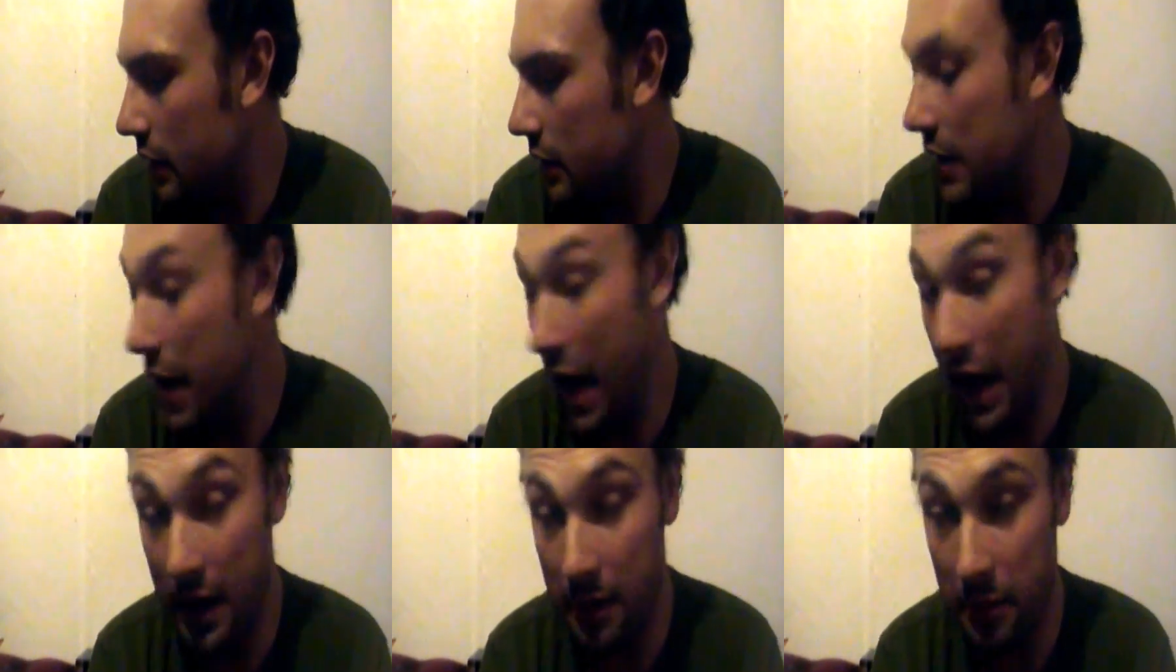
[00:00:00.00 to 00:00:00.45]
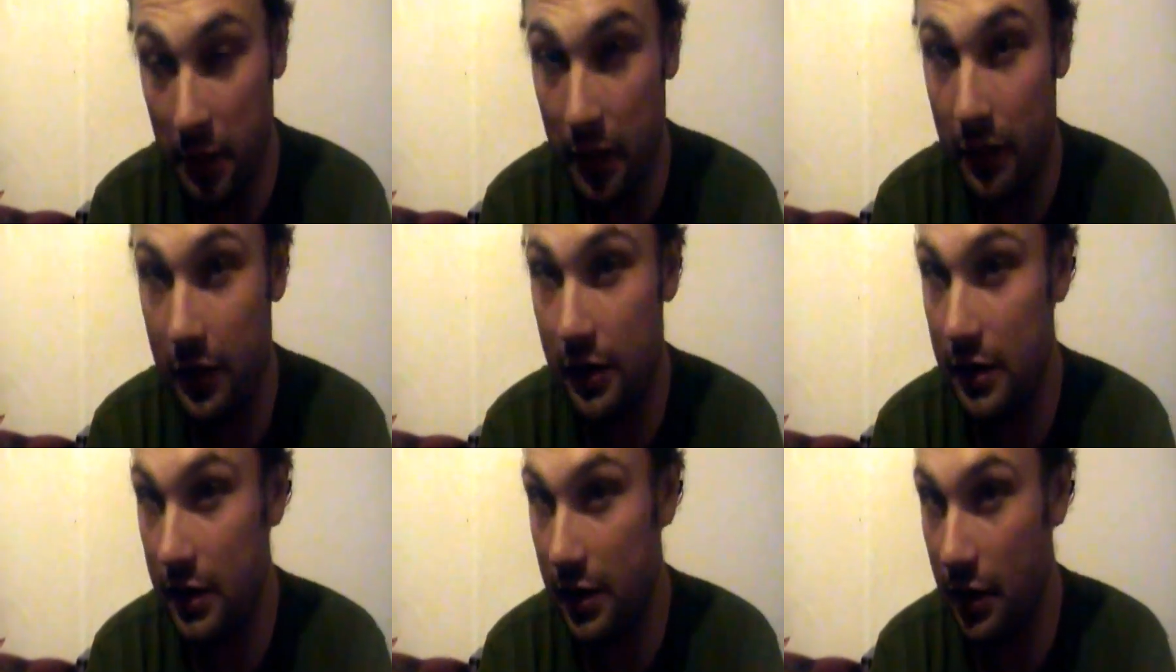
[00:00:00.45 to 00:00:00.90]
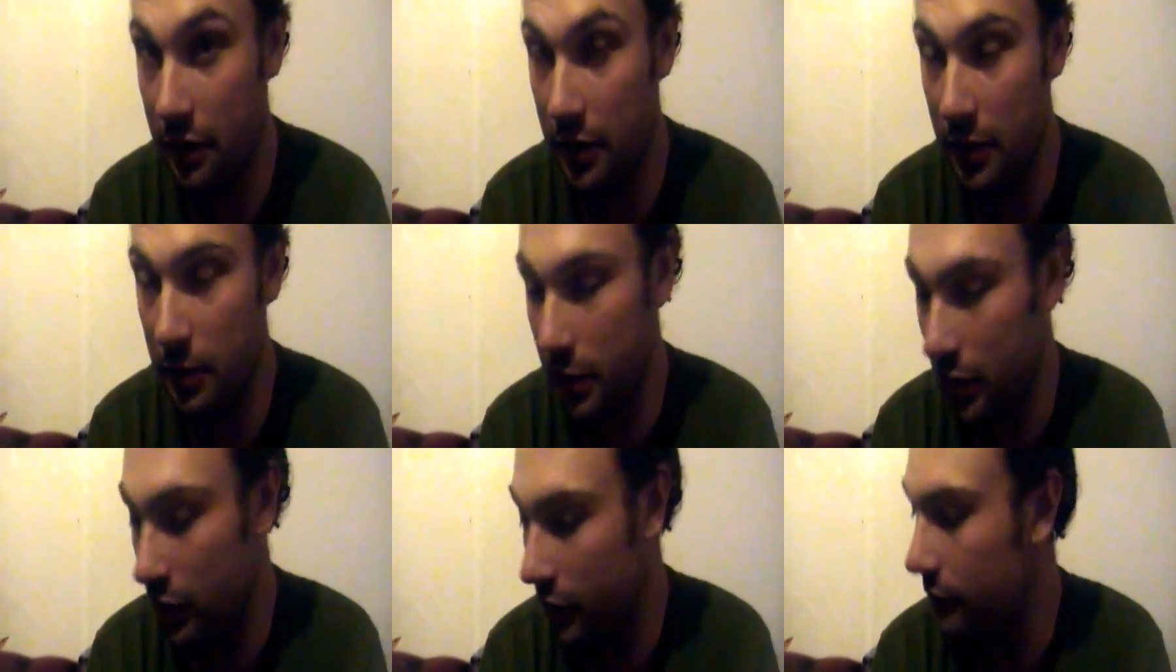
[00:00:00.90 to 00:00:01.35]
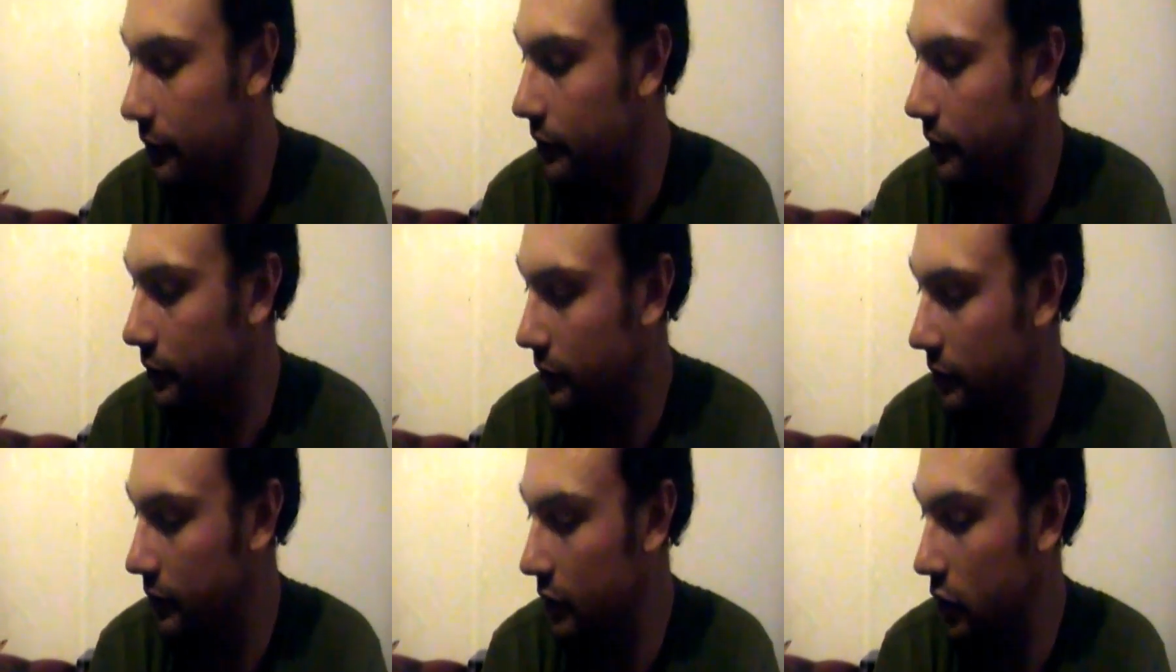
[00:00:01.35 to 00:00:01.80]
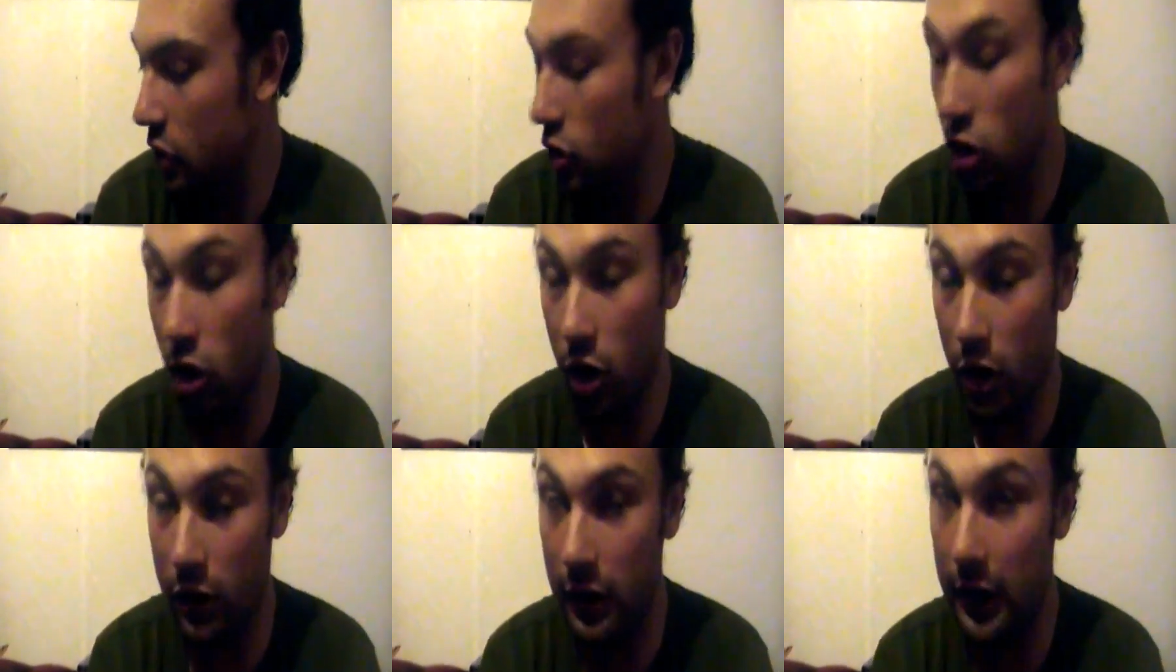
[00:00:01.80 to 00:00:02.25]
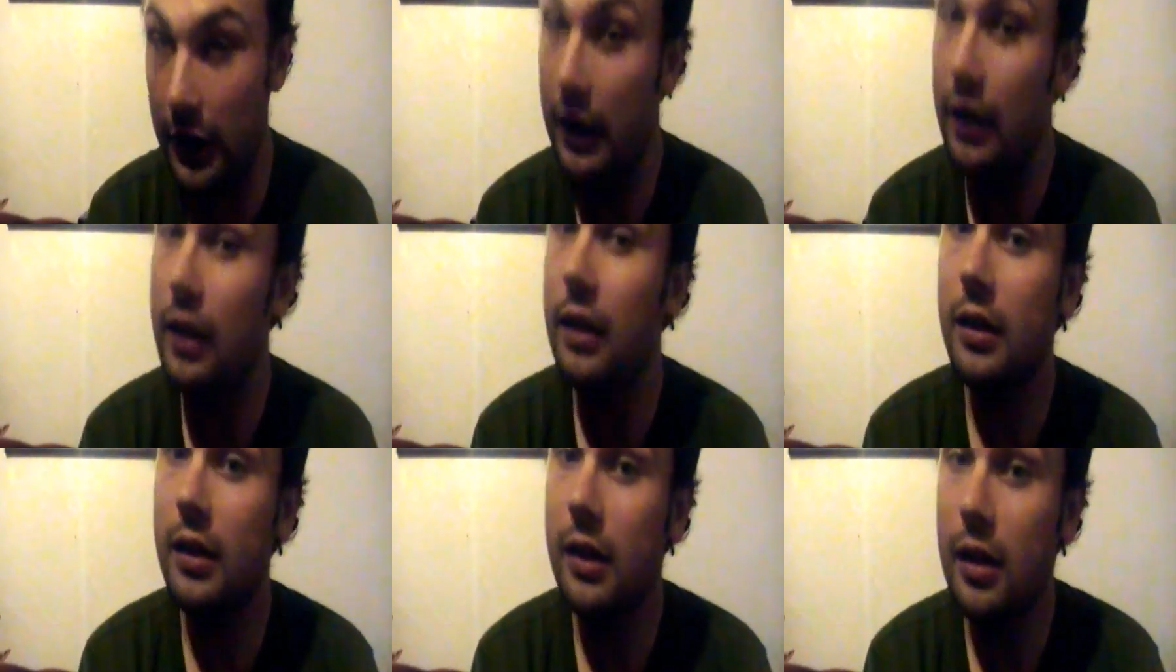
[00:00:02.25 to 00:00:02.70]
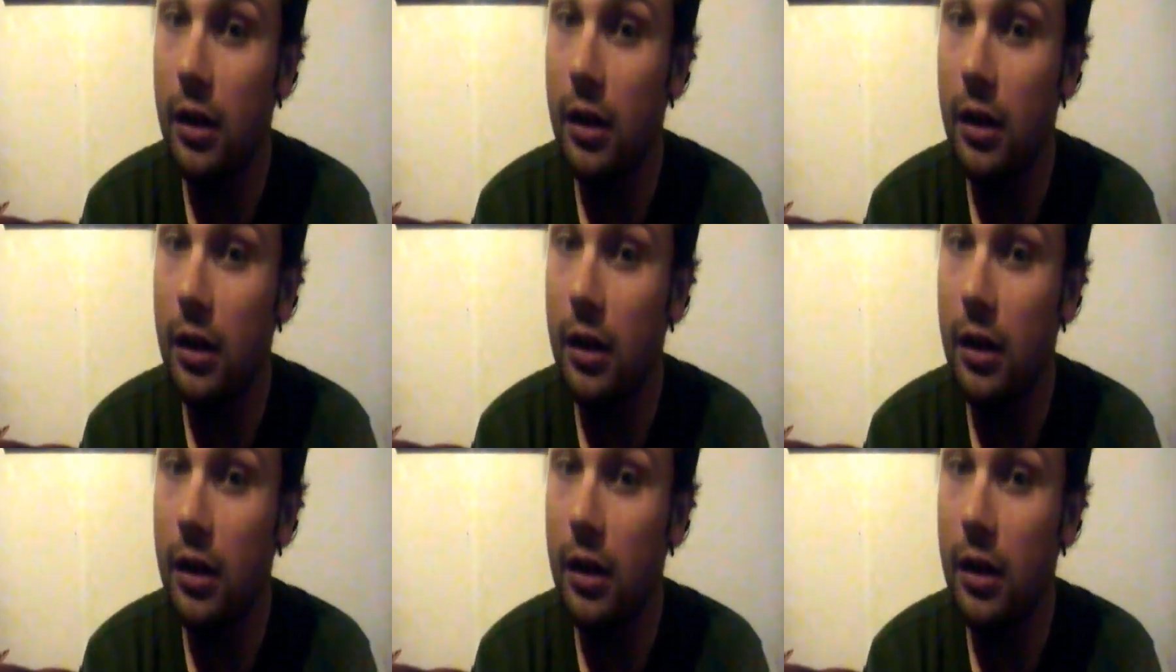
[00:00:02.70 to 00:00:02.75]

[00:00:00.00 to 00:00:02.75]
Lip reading: Simon, Silverbolt, Tony,